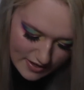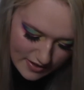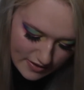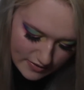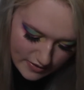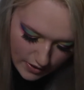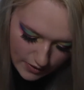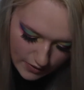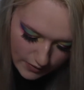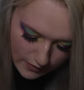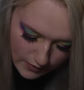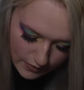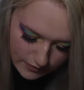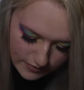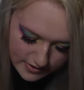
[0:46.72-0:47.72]

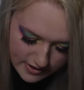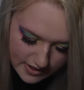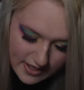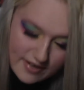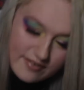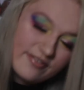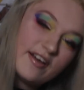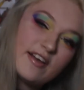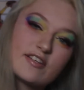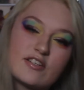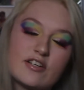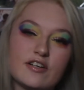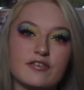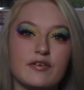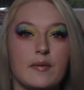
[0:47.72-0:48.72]
So obviously, first
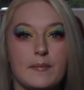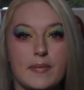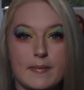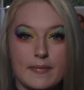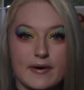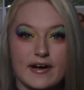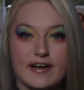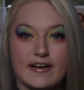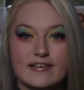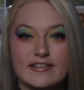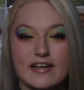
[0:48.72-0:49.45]
off, a bit biased,